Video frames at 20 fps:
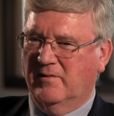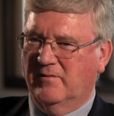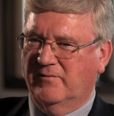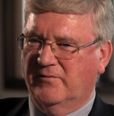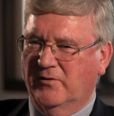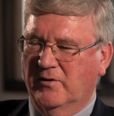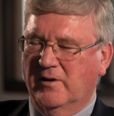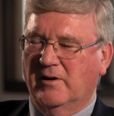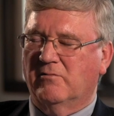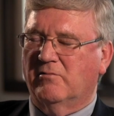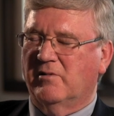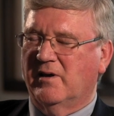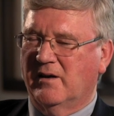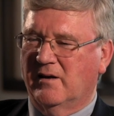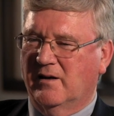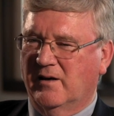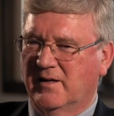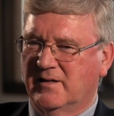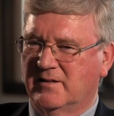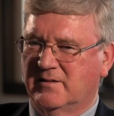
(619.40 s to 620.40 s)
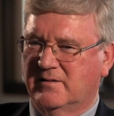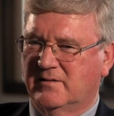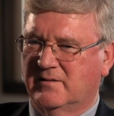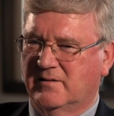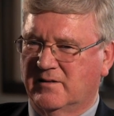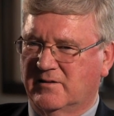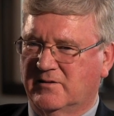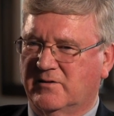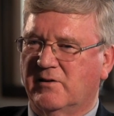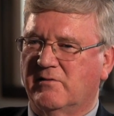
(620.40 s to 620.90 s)
fully realise
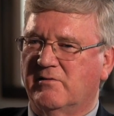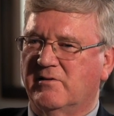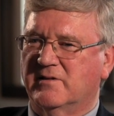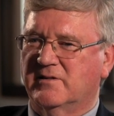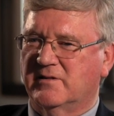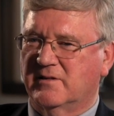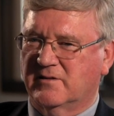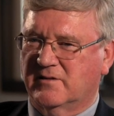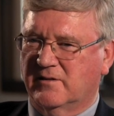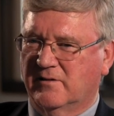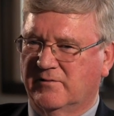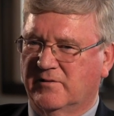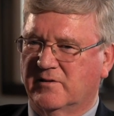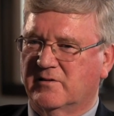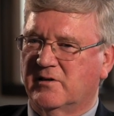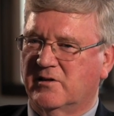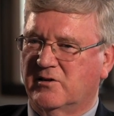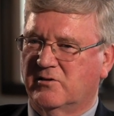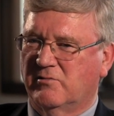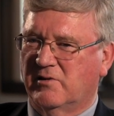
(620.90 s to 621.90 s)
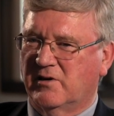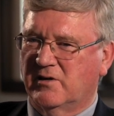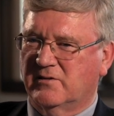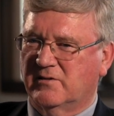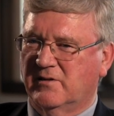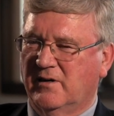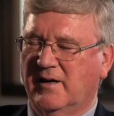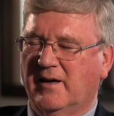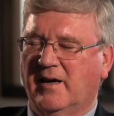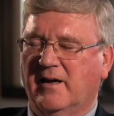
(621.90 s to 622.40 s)
the seriousness of the
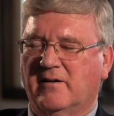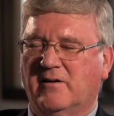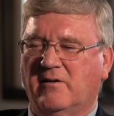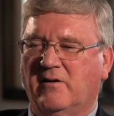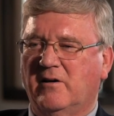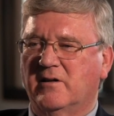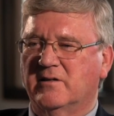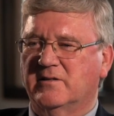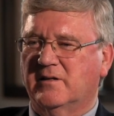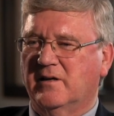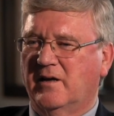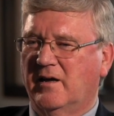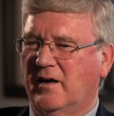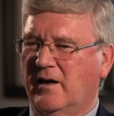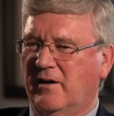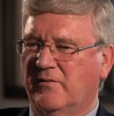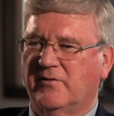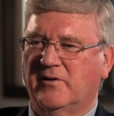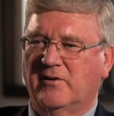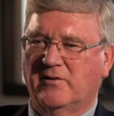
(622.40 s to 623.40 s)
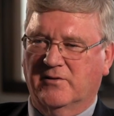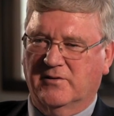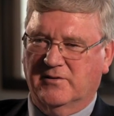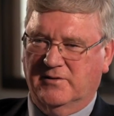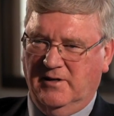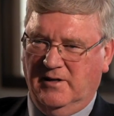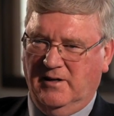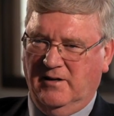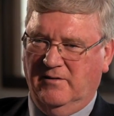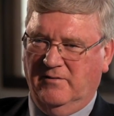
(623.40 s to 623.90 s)
situation. I get calls every other
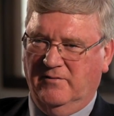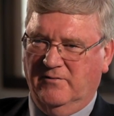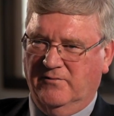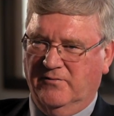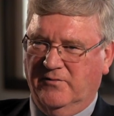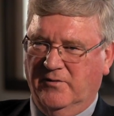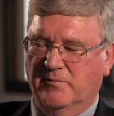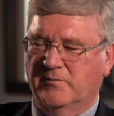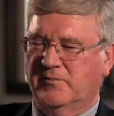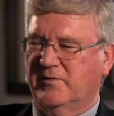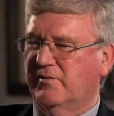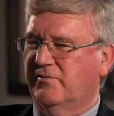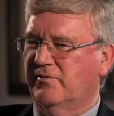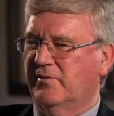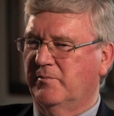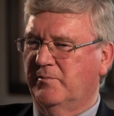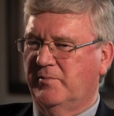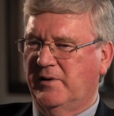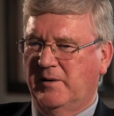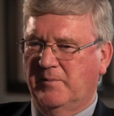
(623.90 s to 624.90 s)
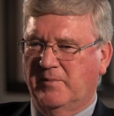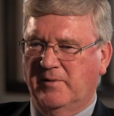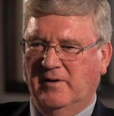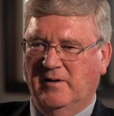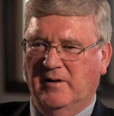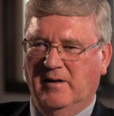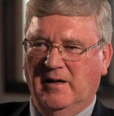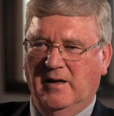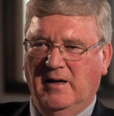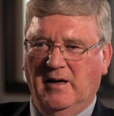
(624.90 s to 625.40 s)
day from different
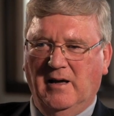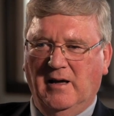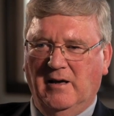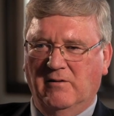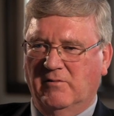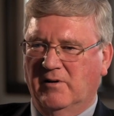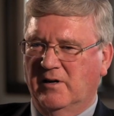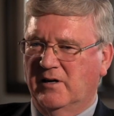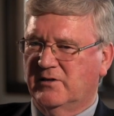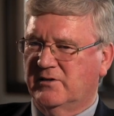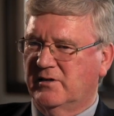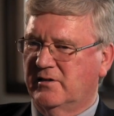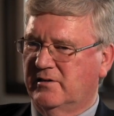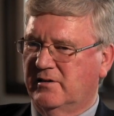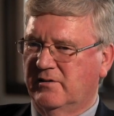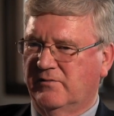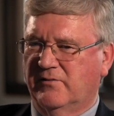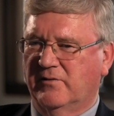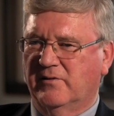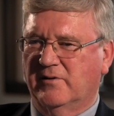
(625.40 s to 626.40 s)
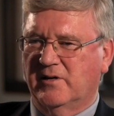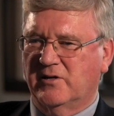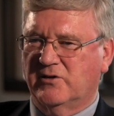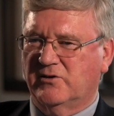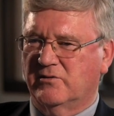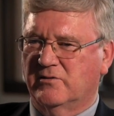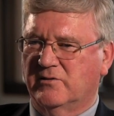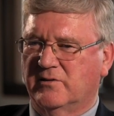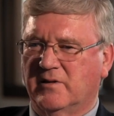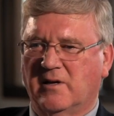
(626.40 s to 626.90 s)
people in relation to different
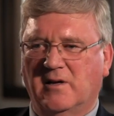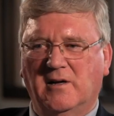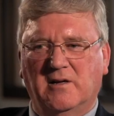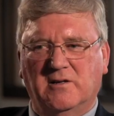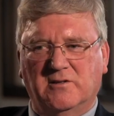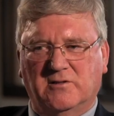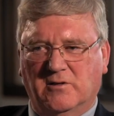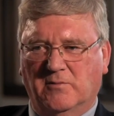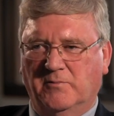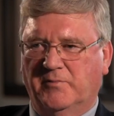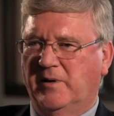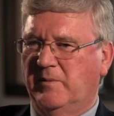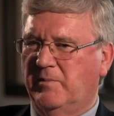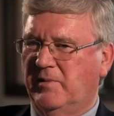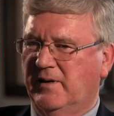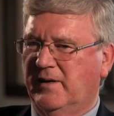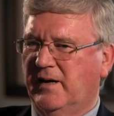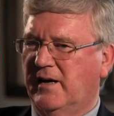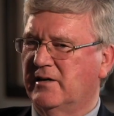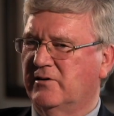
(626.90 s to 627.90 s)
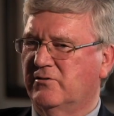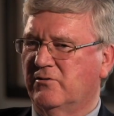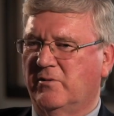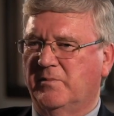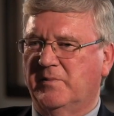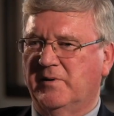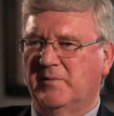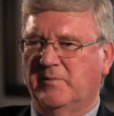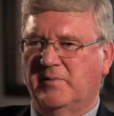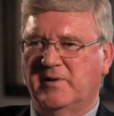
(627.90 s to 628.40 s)
issues. Some people can't
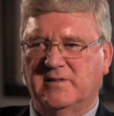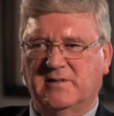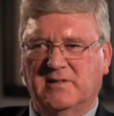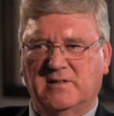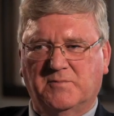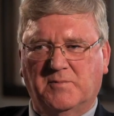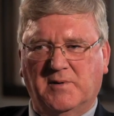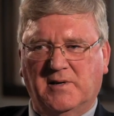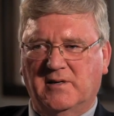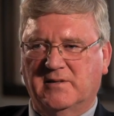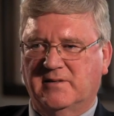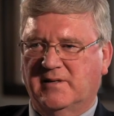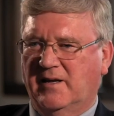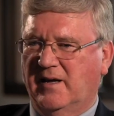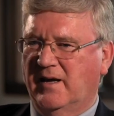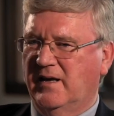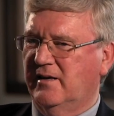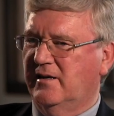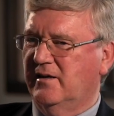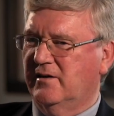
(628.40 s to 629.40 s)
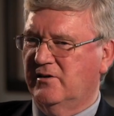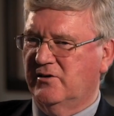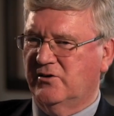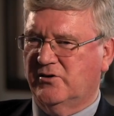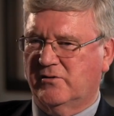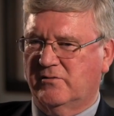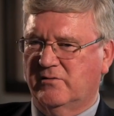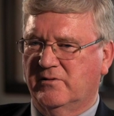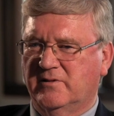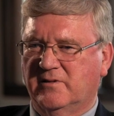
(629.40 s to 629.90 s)
open a business because they can't get
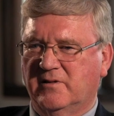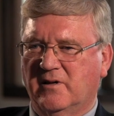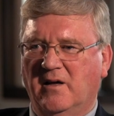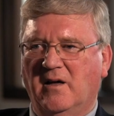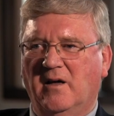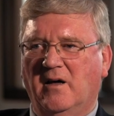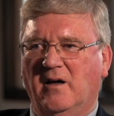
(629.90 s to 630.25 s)
insurance.